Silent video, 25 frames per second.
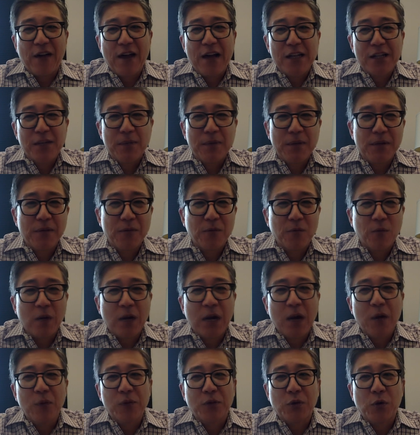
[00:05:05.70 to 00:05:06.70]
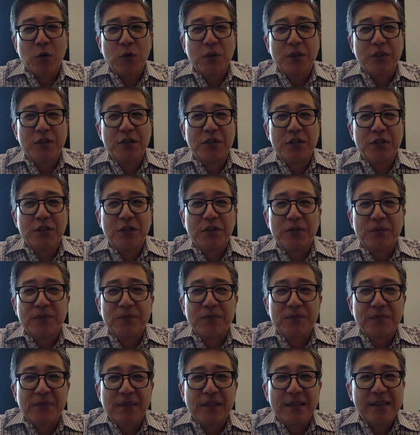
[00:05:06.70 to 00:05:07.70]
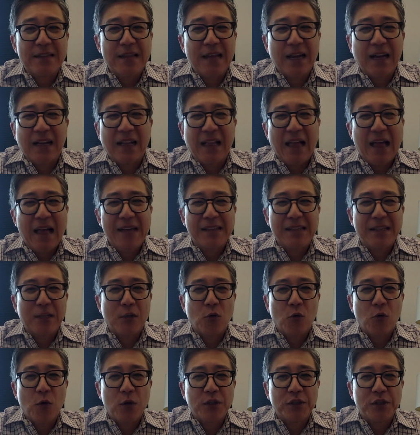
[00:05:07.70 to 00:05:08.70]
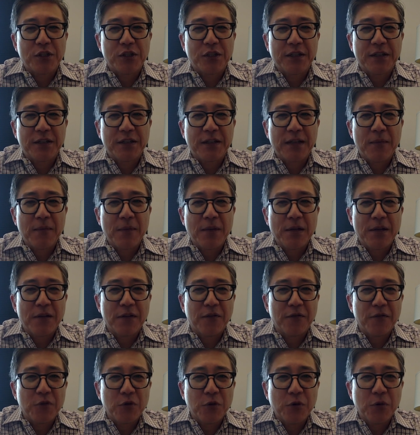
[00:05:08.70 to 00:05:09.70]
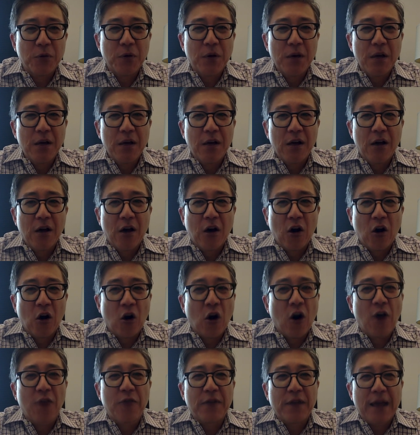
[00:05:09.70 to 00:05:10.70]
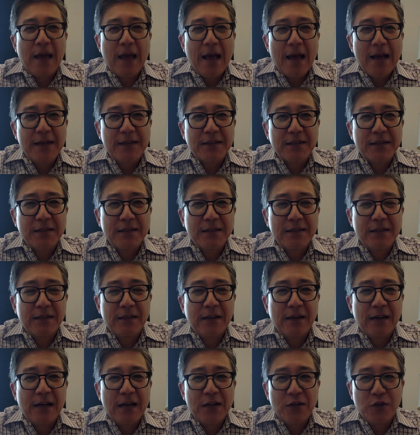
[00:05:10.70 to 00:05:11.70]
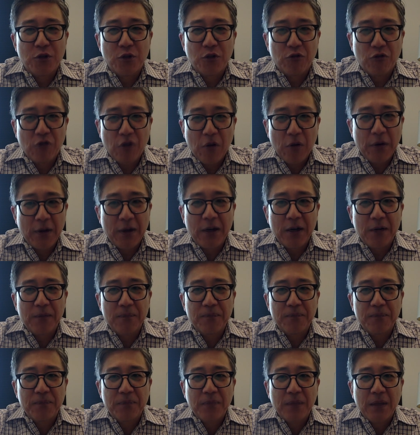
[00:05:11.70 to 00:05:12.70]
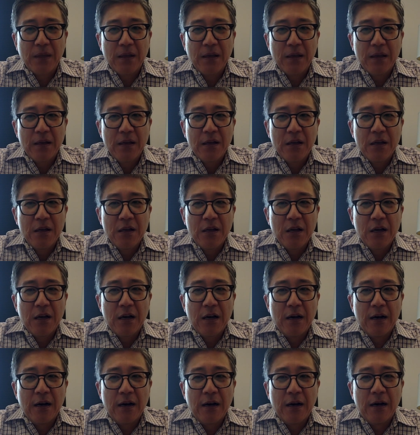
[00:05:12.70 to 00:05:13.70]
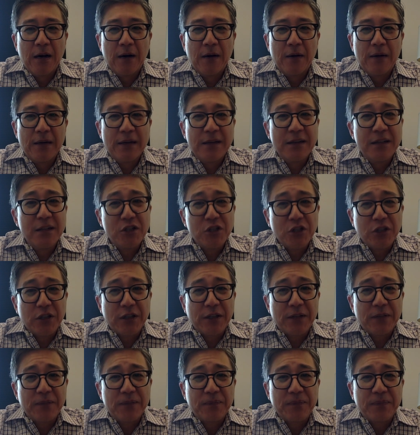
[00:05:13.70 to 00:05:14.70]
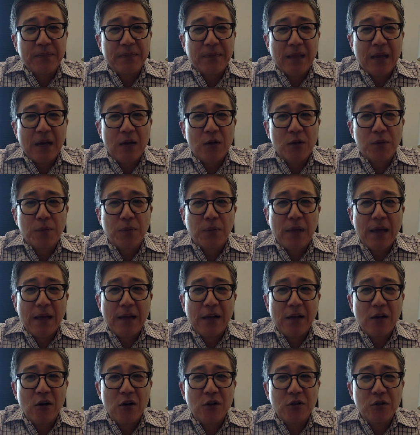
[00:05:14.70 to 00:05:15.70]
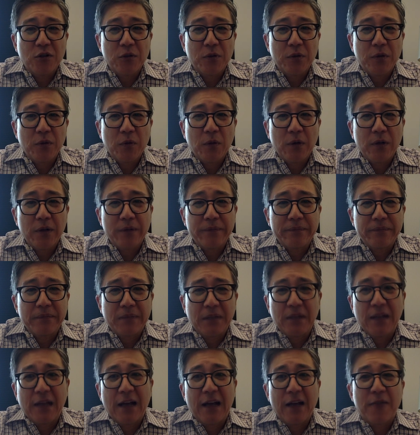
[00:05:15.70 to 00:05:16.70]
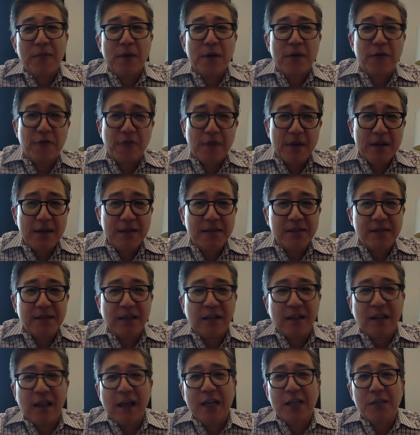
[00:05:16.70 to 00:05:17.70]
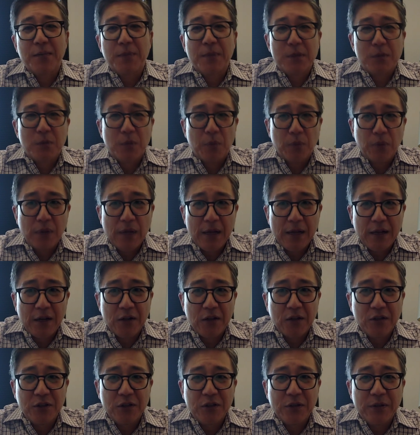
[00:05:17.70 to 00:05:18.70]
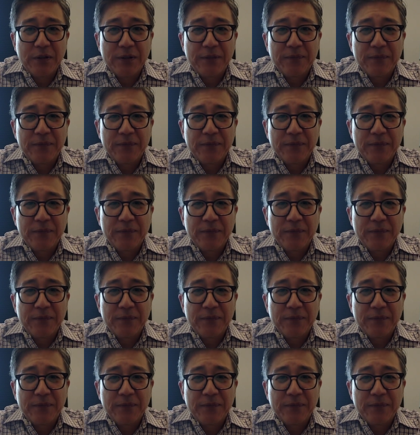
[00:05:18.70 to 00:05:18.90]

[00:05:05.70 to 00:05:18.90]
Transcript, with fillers: asked me what I was going to do. It's that classic question that many of you are often asked uh, as you're growing up. Uh, initially, I was planning on doing what a lot of my friends and classmates were planning on doing